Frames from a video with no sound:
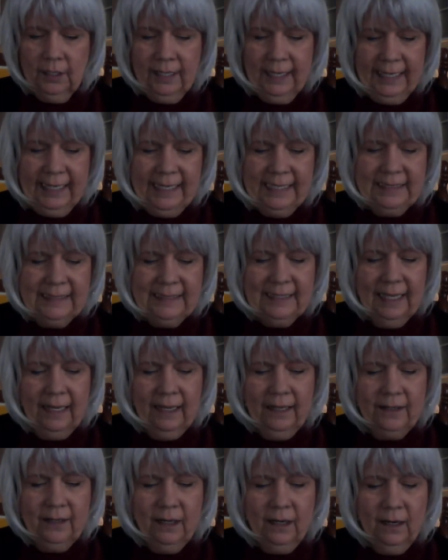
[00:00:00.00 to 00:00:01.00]
He
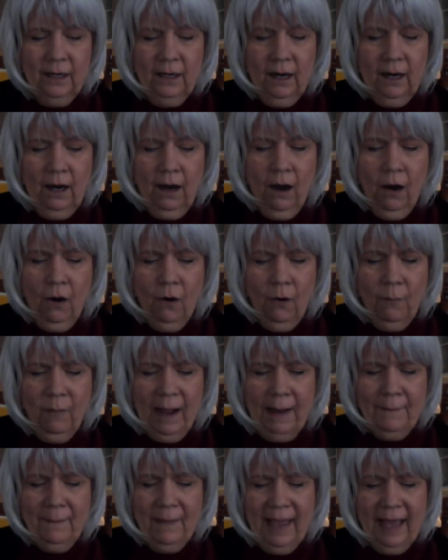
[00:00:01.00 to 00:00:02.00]
said, "Oh,
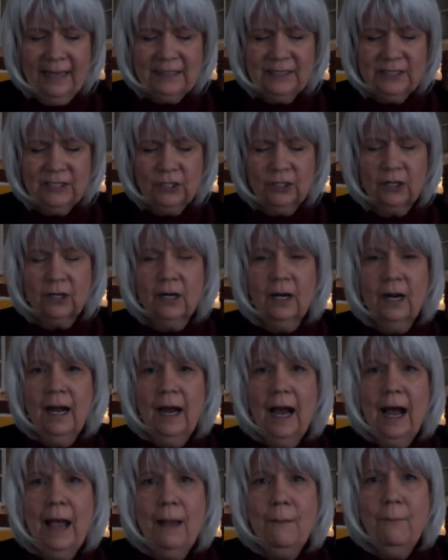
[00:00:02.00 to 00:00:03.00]
my master,
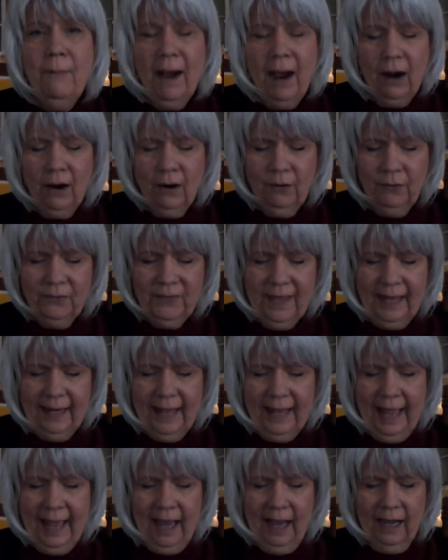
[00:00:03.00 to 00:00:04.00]
I borrowed
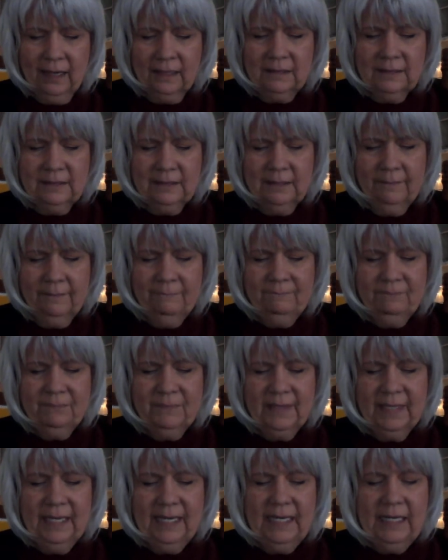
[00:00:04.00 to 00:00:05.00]
that axe."
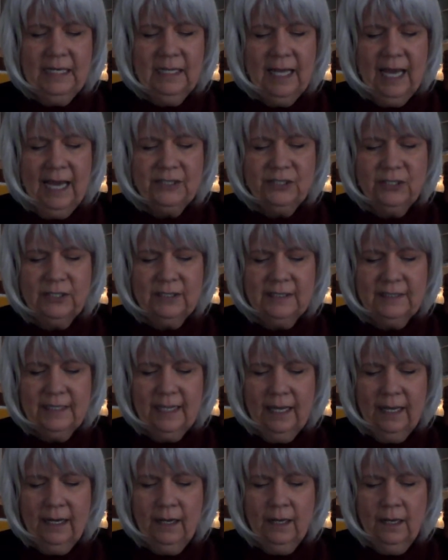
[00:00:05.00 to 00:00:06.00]
Elisha
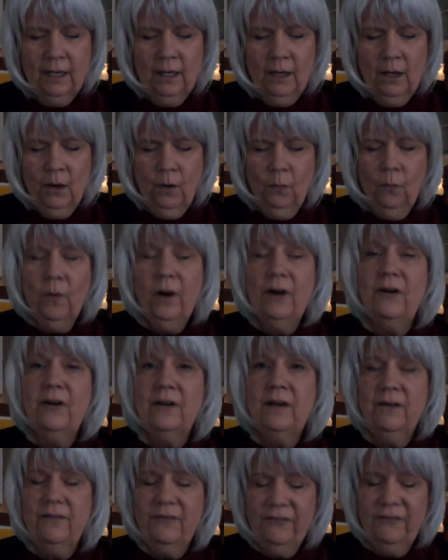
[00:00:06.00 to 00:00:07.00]
said, "Where
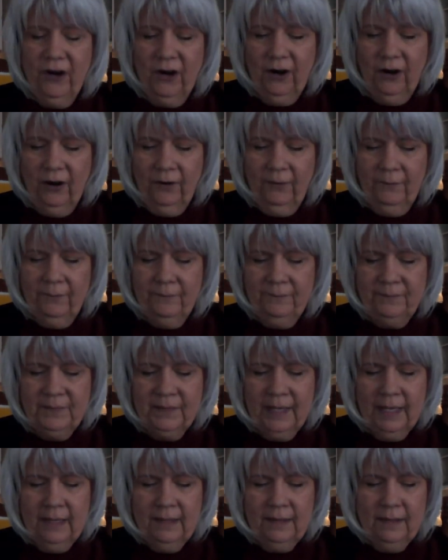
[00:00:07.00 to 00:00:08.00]
did it fall?"
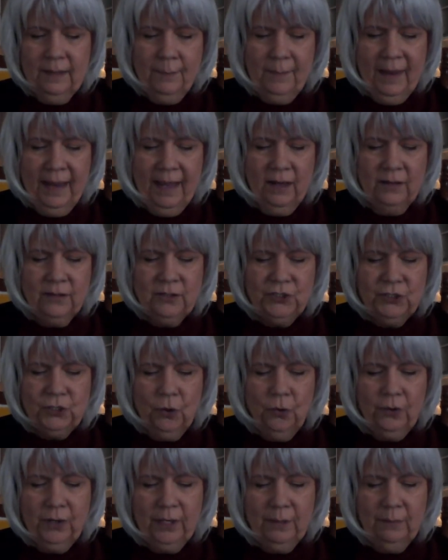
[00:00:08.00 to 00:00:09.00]
The man
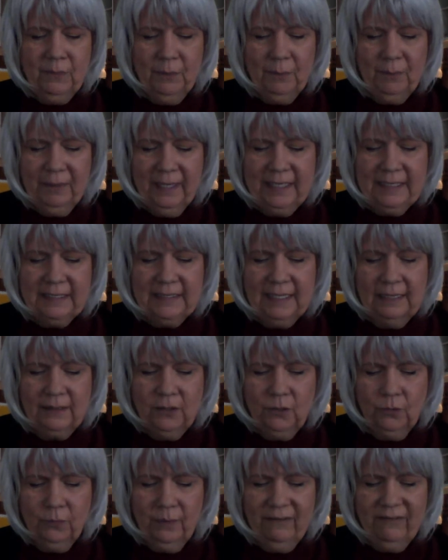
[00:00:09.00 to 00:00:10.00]
showed him the place at
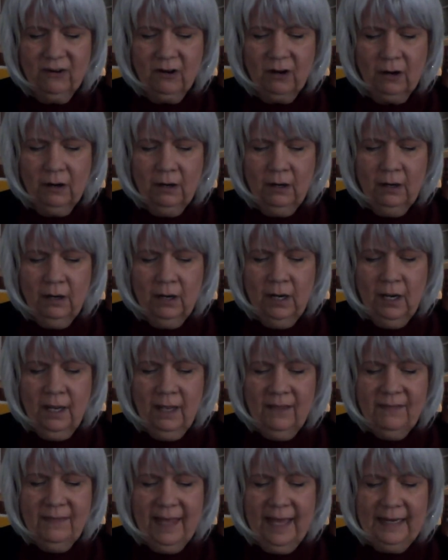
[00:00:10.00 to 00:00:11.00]
the river.
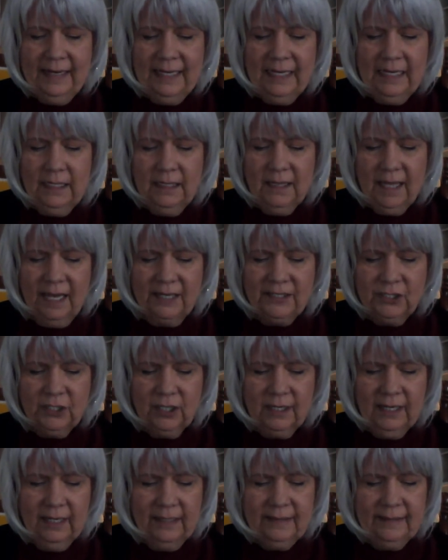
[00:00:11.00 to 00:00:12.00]
Then Elisha
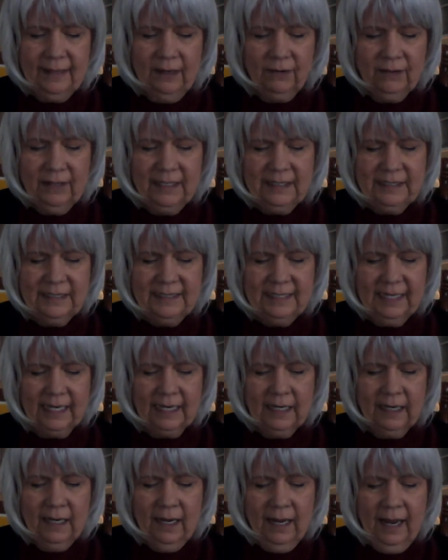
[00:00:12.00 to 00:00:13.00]
cut down a
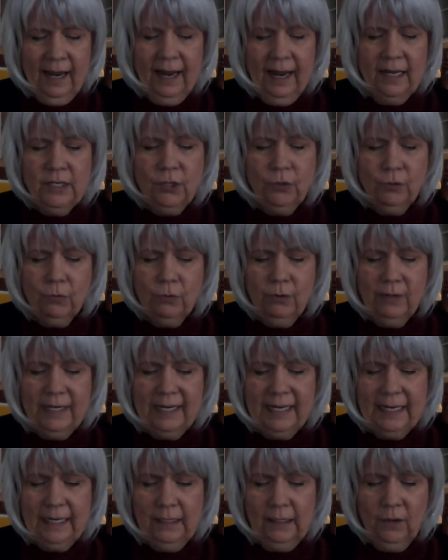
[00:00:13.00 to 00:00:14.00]
stick and threw it
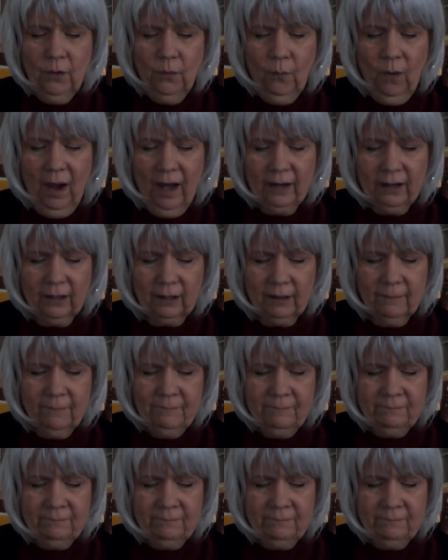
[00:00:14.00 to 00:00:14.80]
in the water.